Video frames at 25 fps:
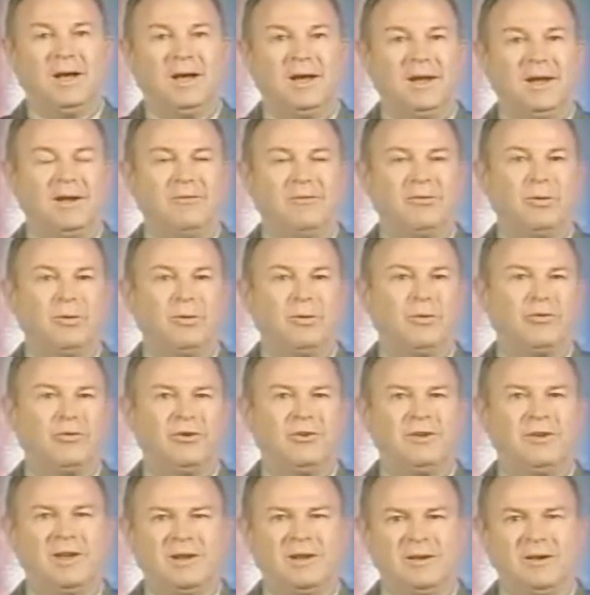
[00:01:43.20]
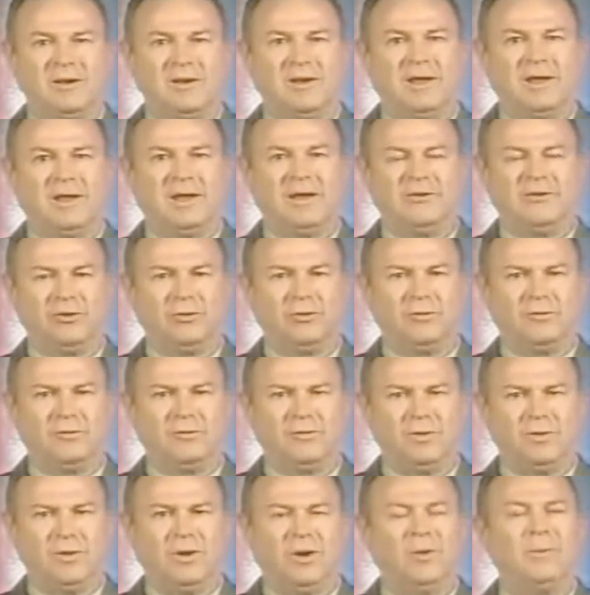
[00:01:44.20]
If there was a technological
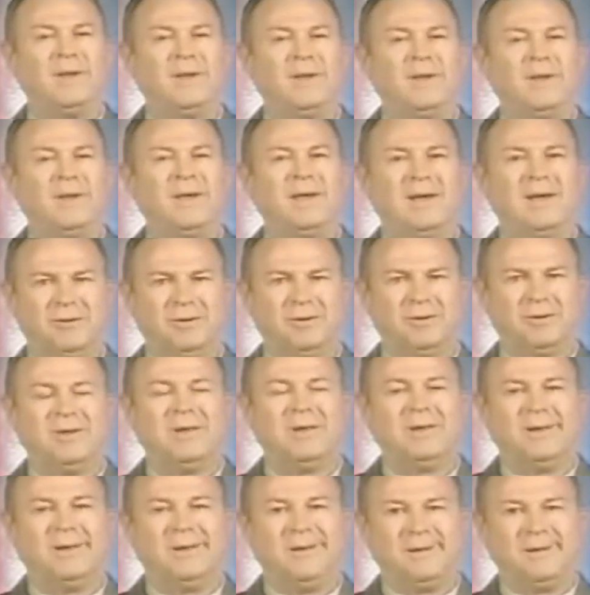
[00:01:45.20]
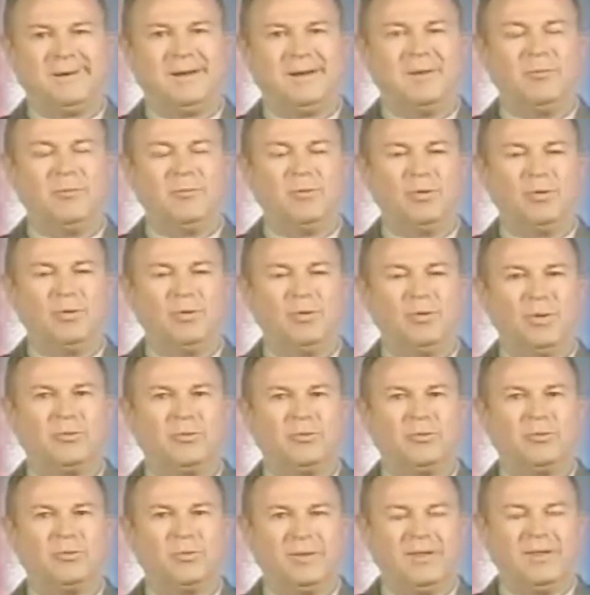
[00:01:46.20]
flaw, we have to come to
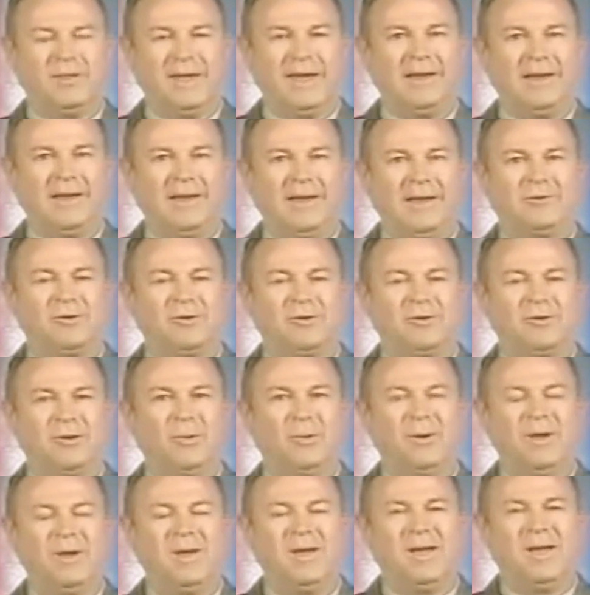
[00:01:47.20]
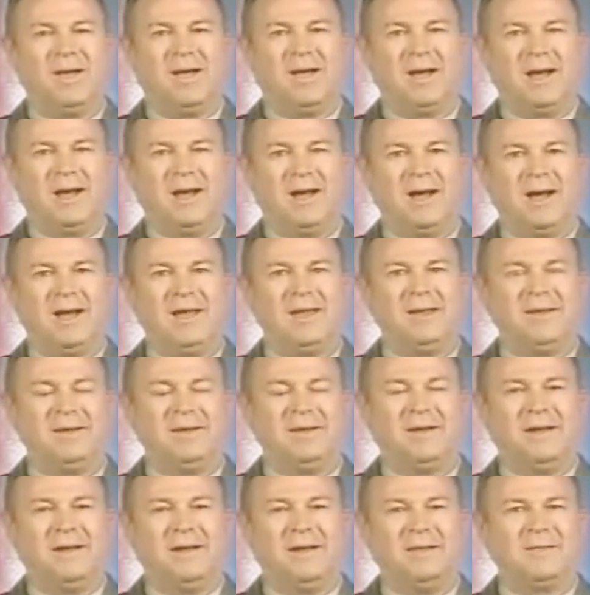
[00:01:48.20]
grips with that. So I
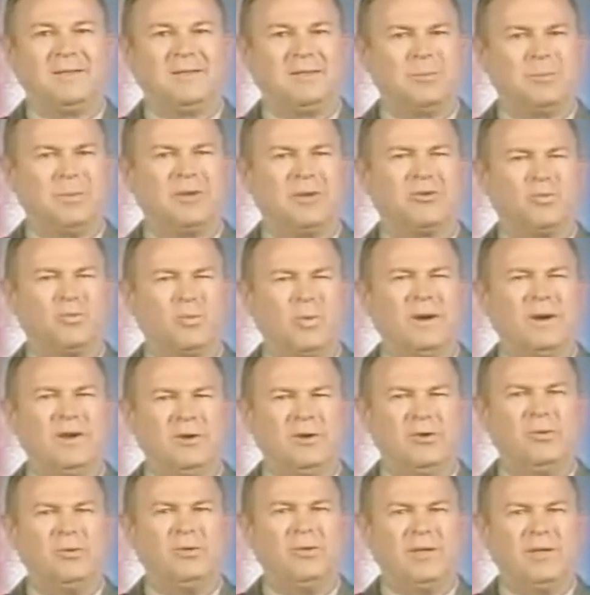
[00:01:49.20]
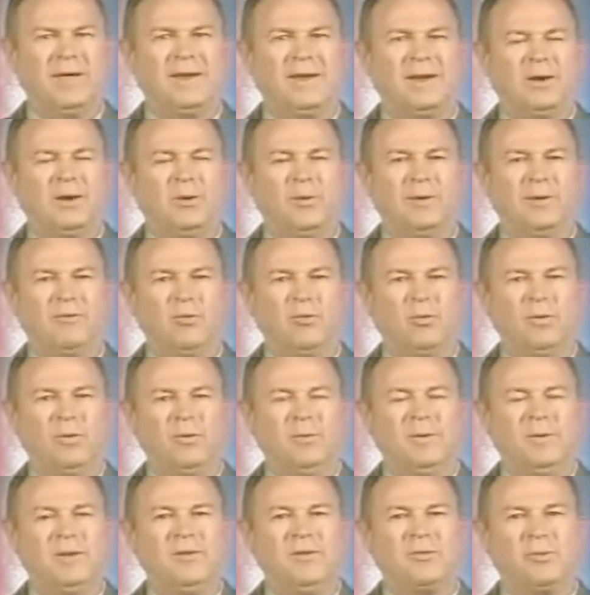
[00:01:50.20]
think the best way to do that, however,
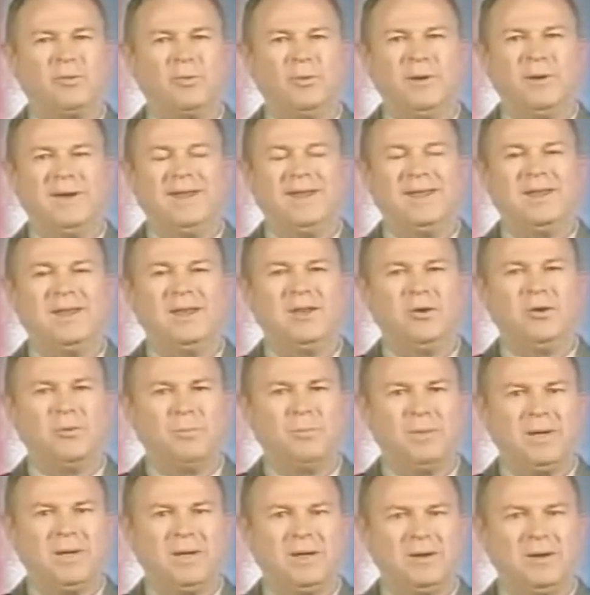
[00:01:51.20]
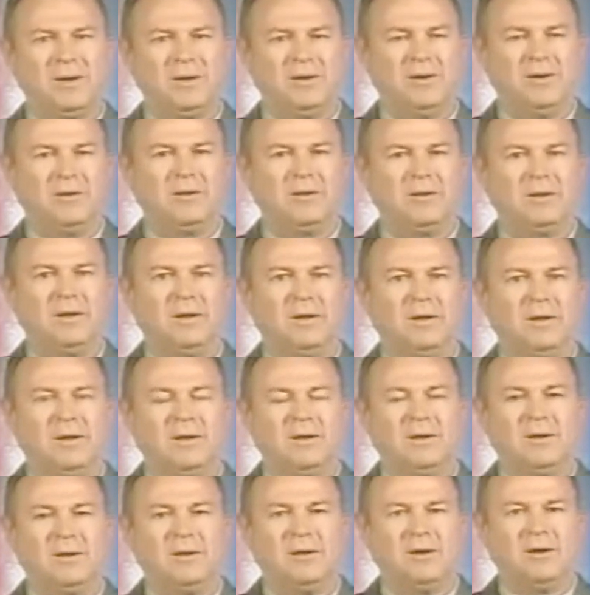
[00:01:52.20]
would be through an independent
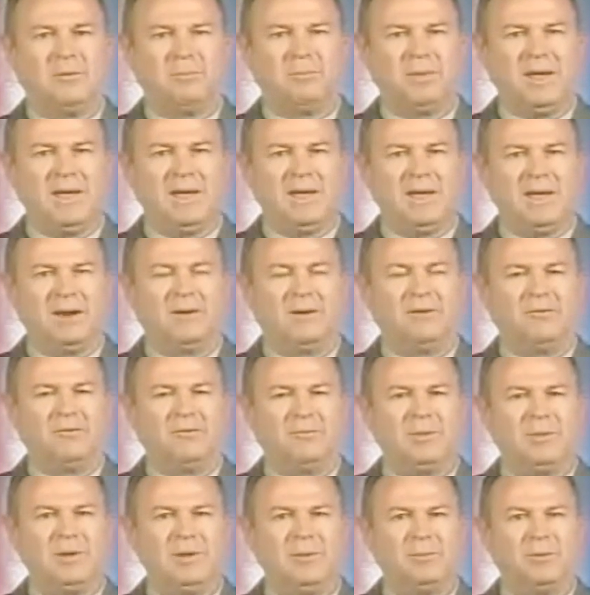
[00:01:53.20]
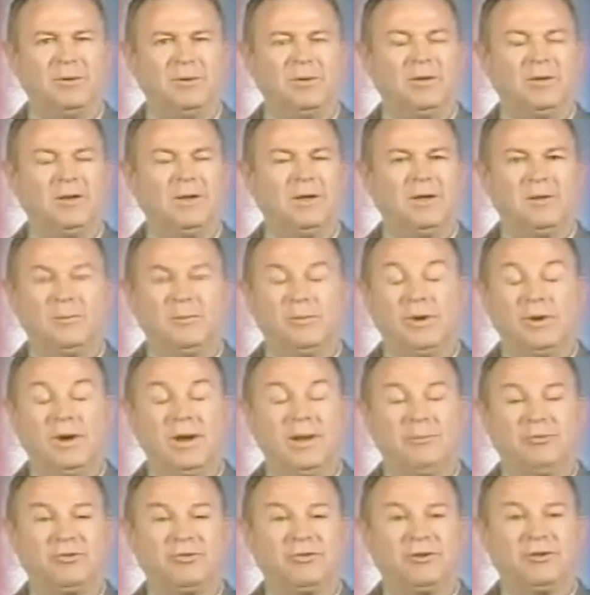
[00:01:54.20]
panel of people,
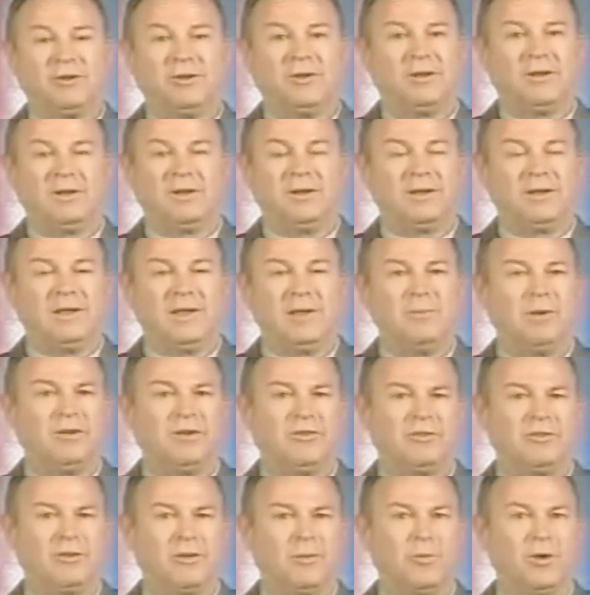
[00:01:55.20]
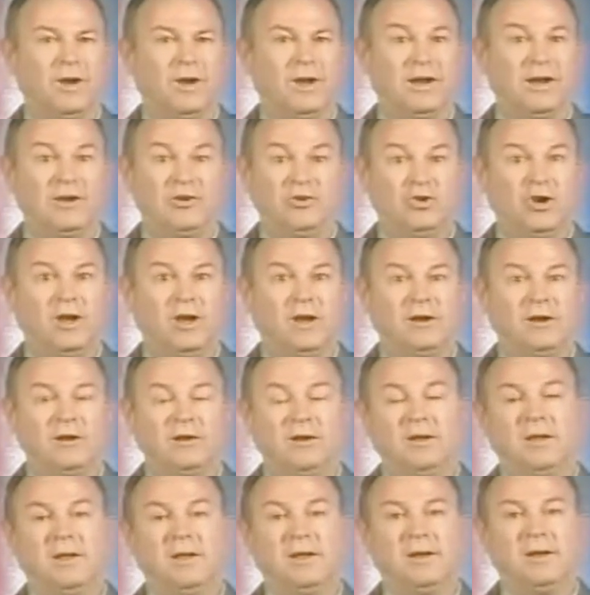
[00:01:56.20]
perhaps led by someone like John
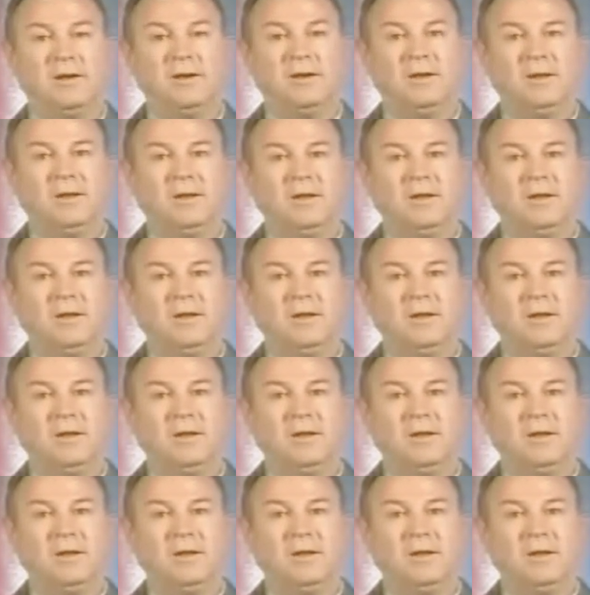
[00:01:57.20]
Glenn,